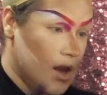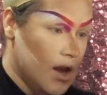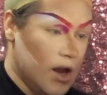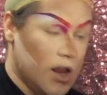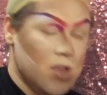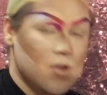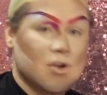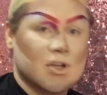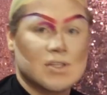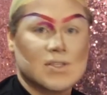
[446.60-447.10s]

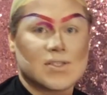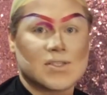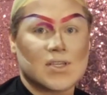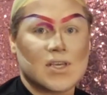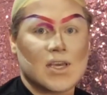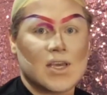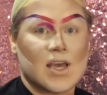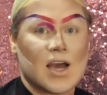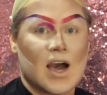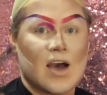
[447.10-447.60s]
And you can
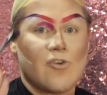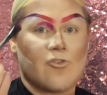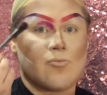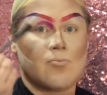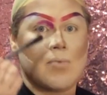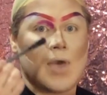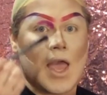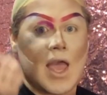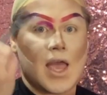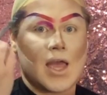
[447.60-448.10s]
see I've
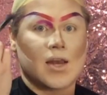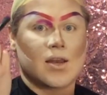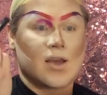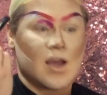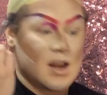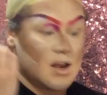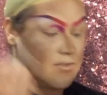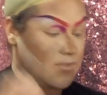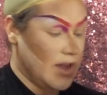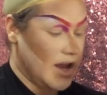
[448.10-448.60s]
made
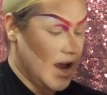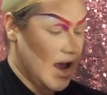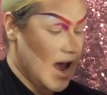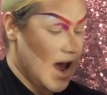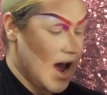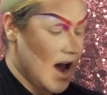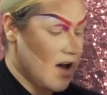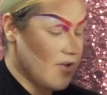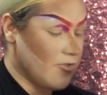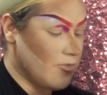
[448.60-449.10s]
kind of like a
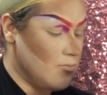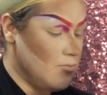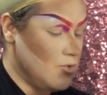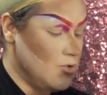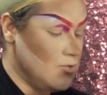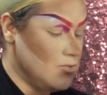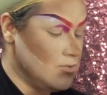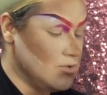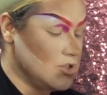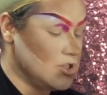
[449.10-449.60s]
half
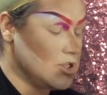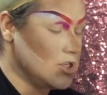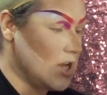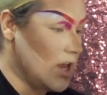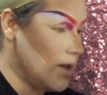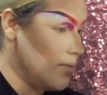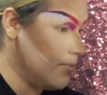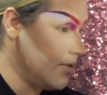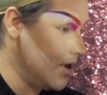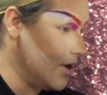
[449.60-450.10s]
moon shape